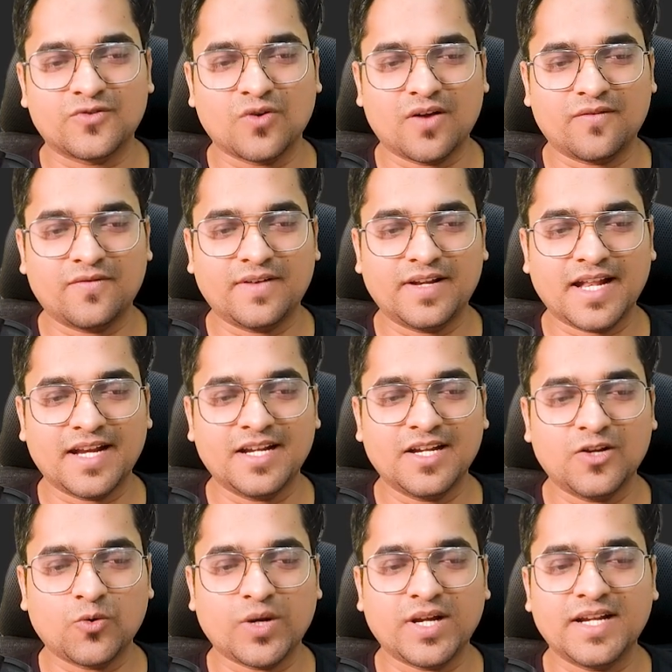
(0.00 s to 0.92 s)
You have
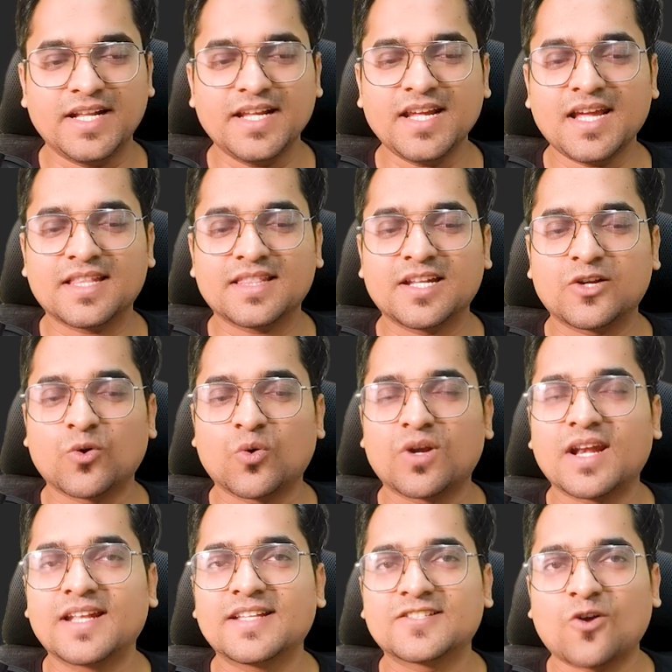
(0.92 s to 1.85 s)
10, 20, and the
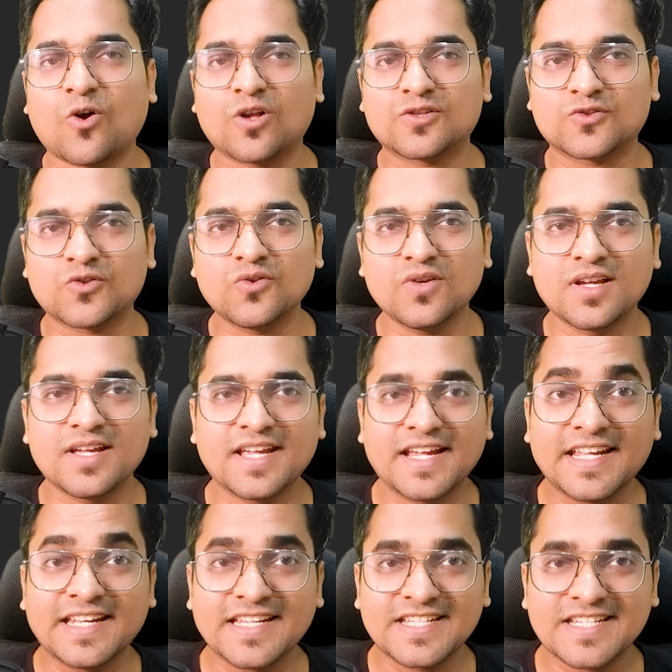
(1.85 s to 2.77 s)
total is also
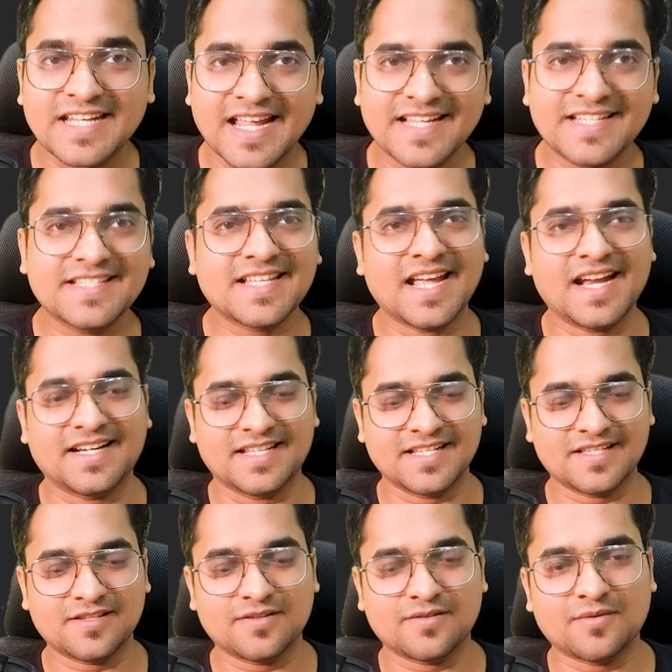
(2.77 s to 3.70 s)
initialized at
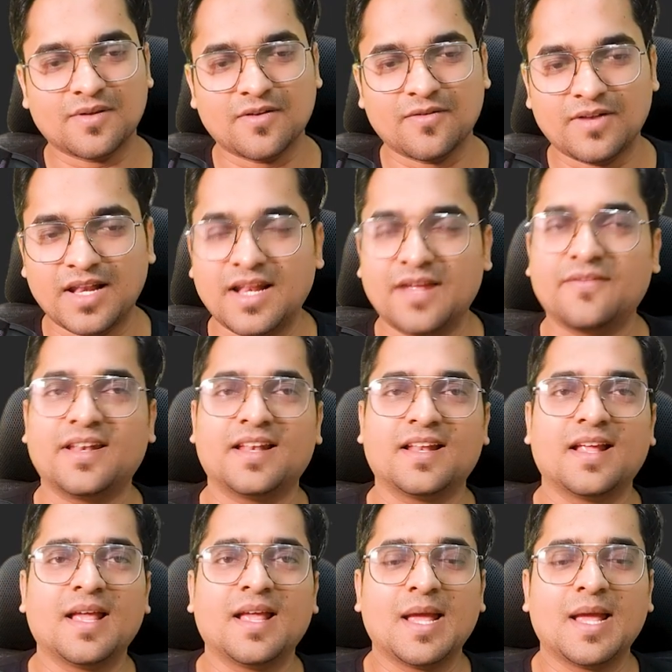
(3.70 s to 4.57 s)
this level.